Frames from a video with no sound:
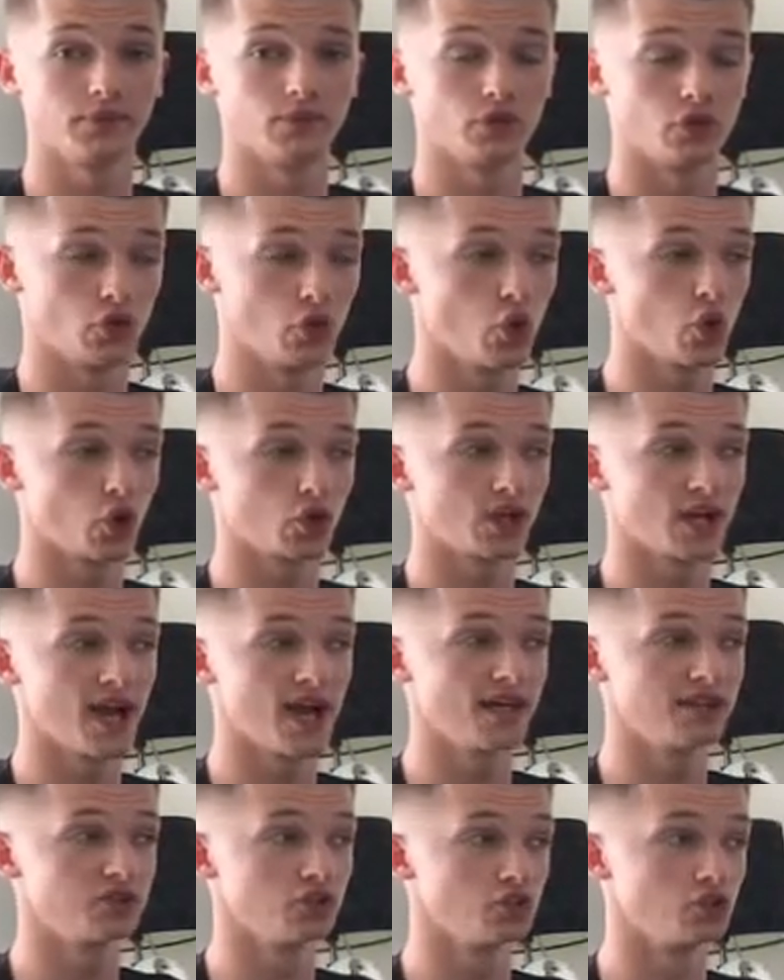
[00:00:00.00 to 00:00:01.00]
the
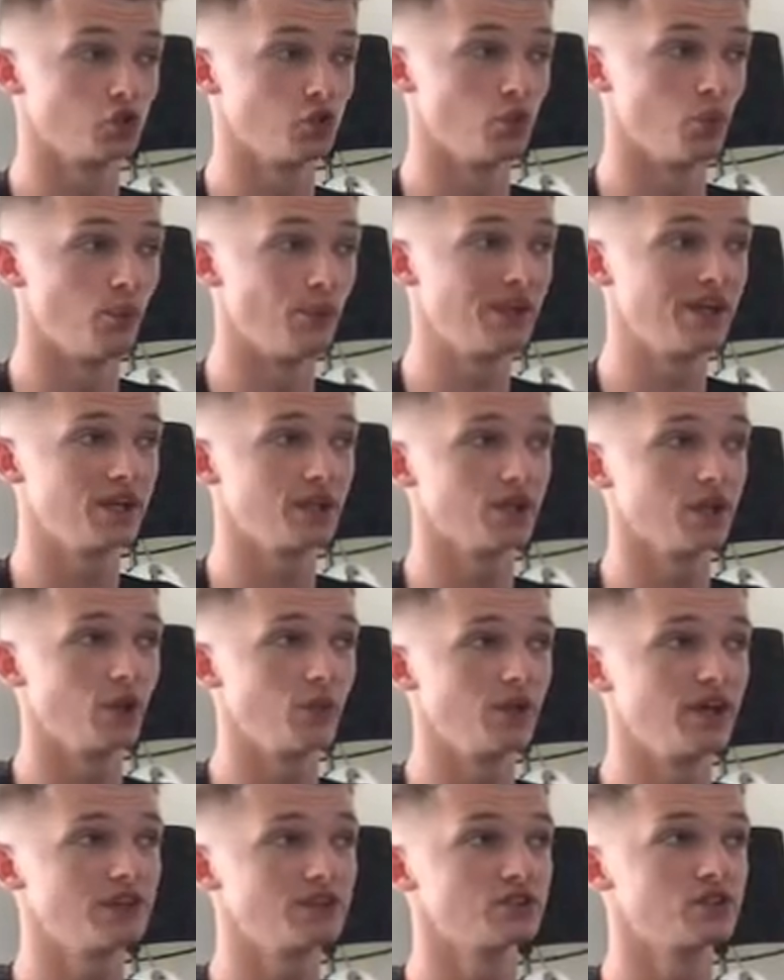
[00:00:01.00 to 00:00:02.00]
organisers, who were me and
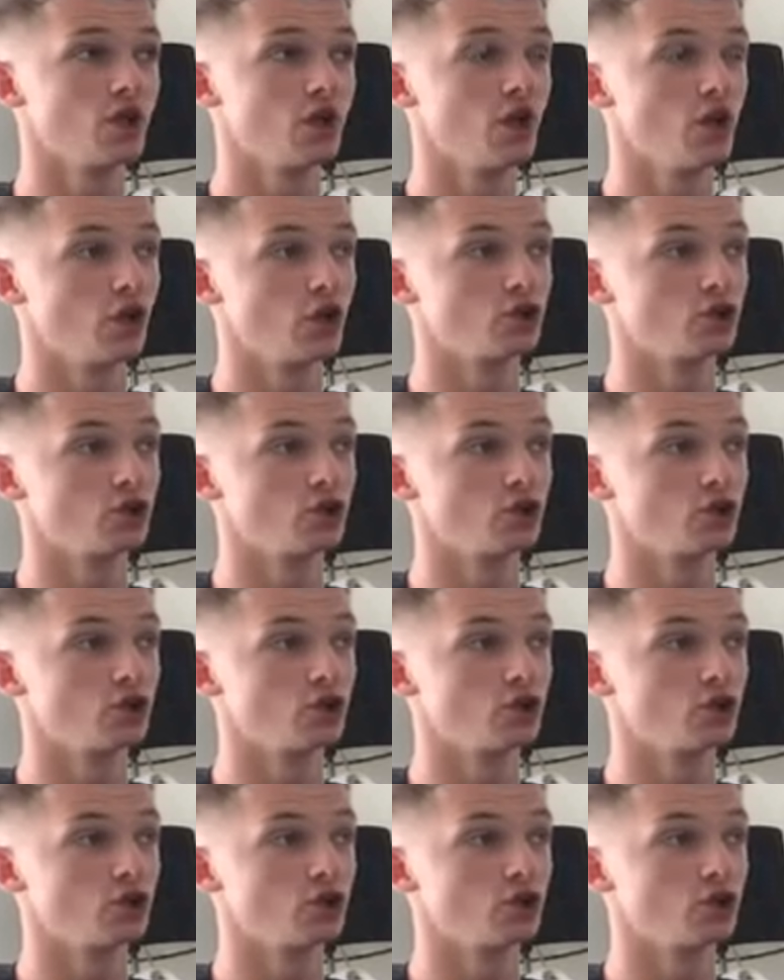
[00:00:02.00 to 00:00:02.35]
Lewis,